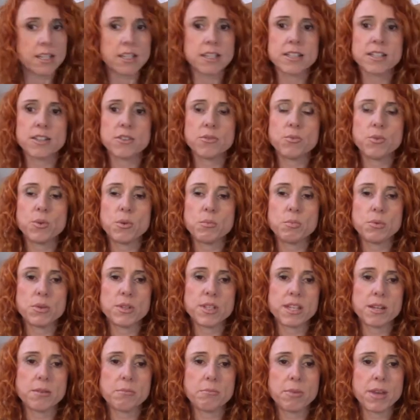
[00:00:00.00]
So if we
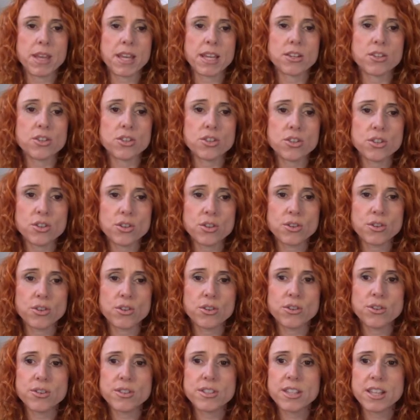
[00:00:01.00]
put in pink
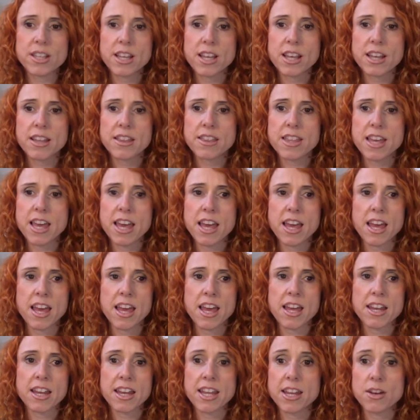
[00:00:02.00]
shoes,
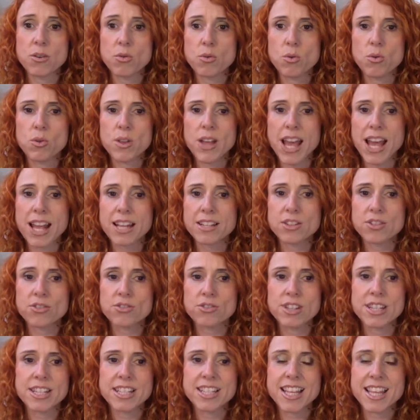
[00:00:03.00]
then in all
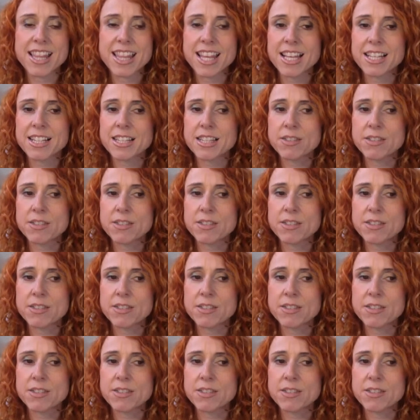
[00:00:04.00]
categories, then that's